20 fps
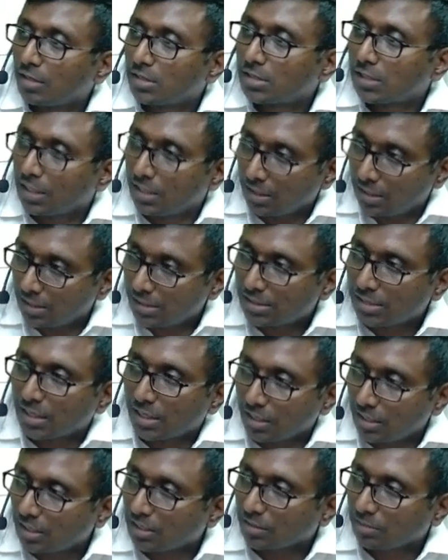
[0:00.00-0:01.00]
Seller is
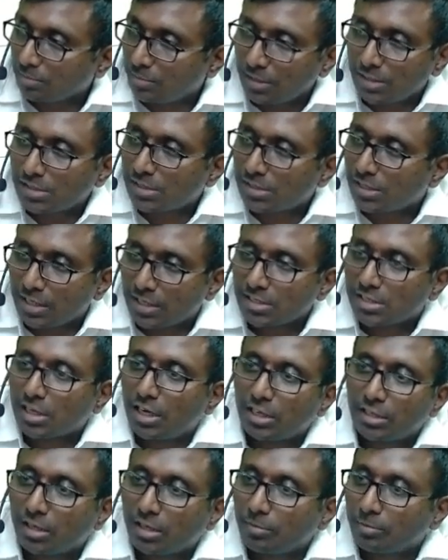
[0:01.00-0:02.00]
crying, means sale is
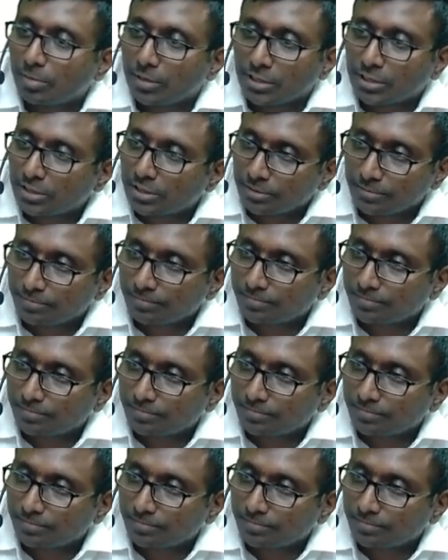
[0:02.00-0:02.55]
not complete.